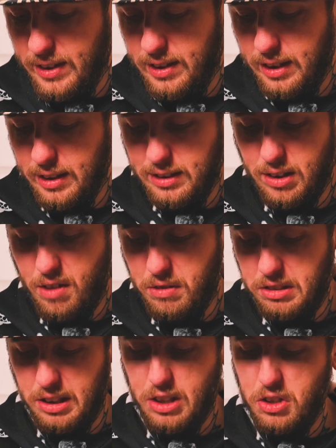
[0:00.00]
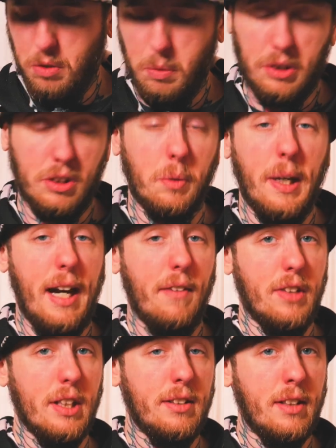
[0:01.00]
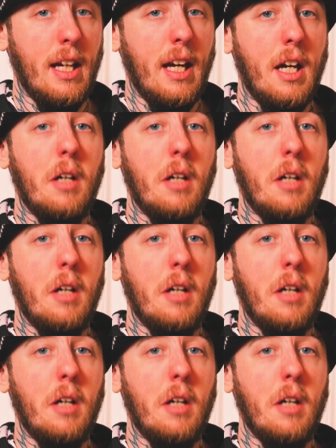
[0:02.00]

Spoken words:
this conversation, once you have this